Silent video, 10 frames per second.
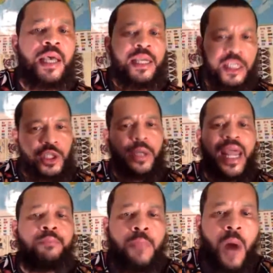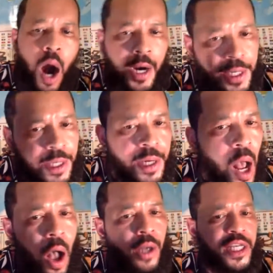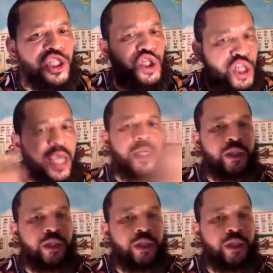and so they marketing all this shit.